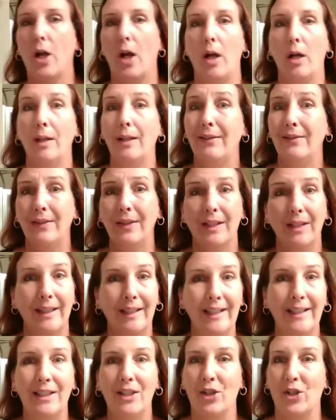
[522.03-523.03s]
I'll even
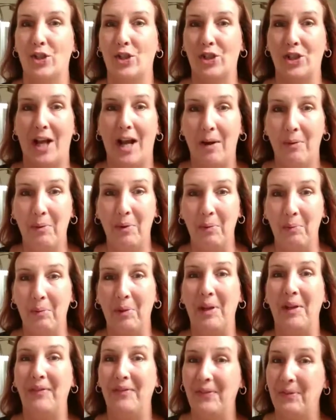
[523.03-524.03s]
clean the shower
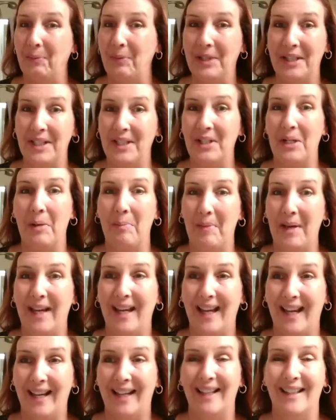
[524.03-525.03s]
with this on my
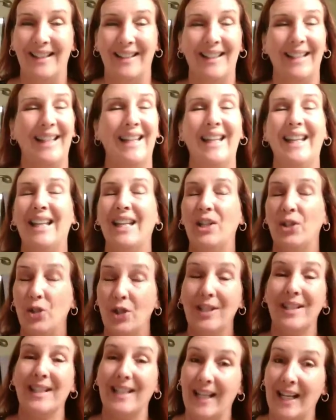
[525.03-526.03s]
head,
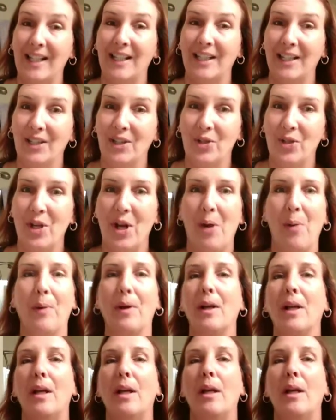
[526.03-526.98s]
just standing in the shower.